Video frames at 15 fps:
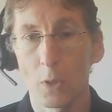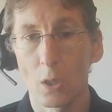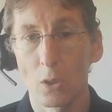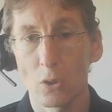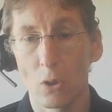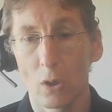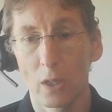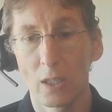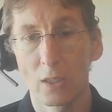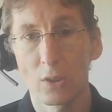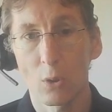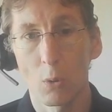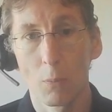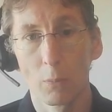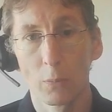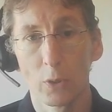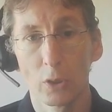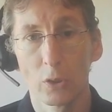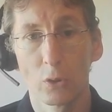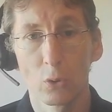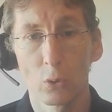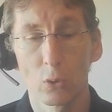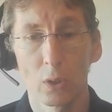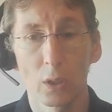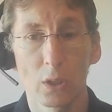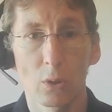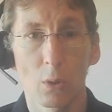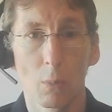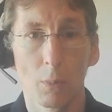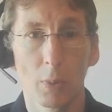So the tool
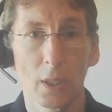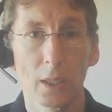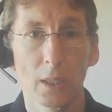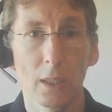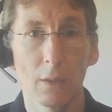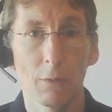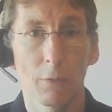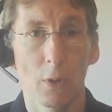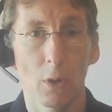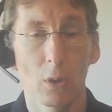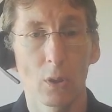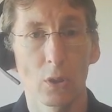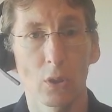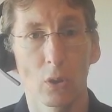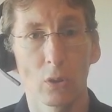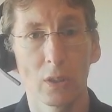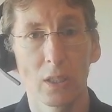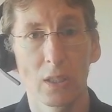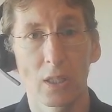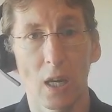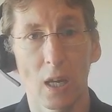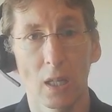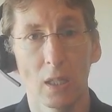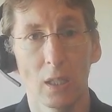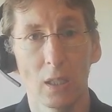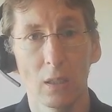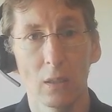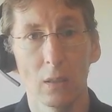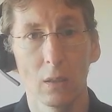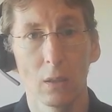is completely focused on
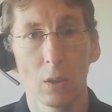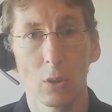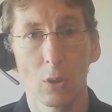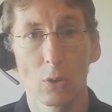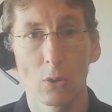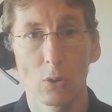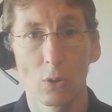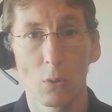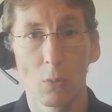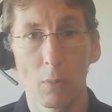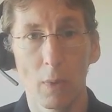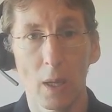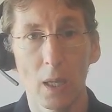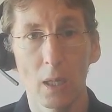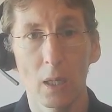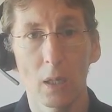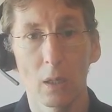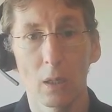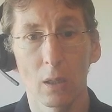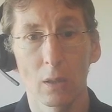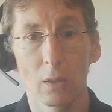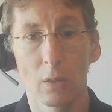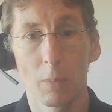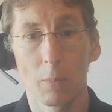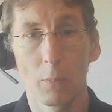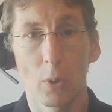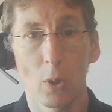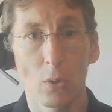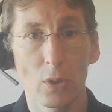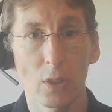designing to make the
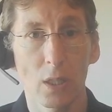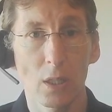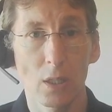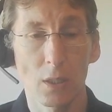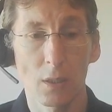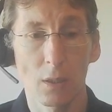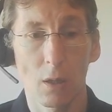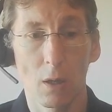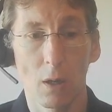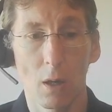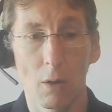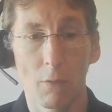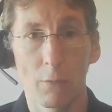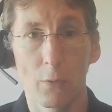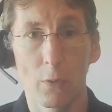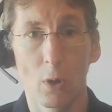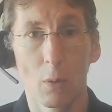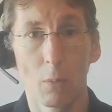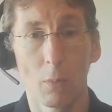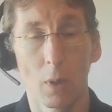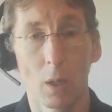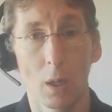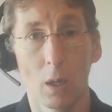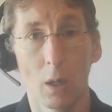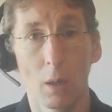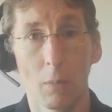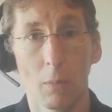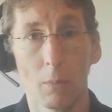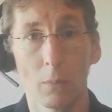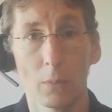process from
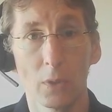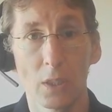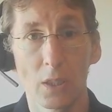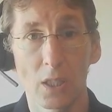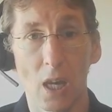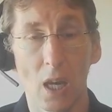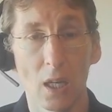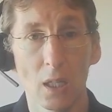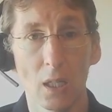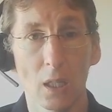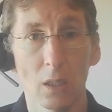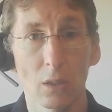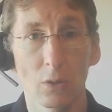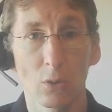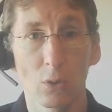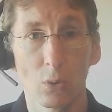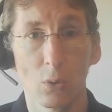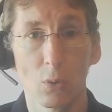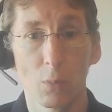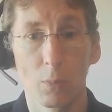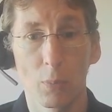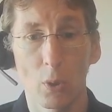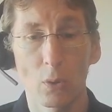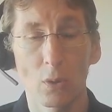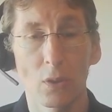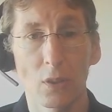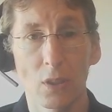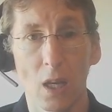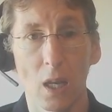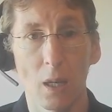designing to
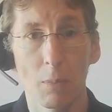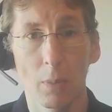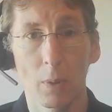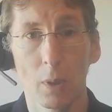prototype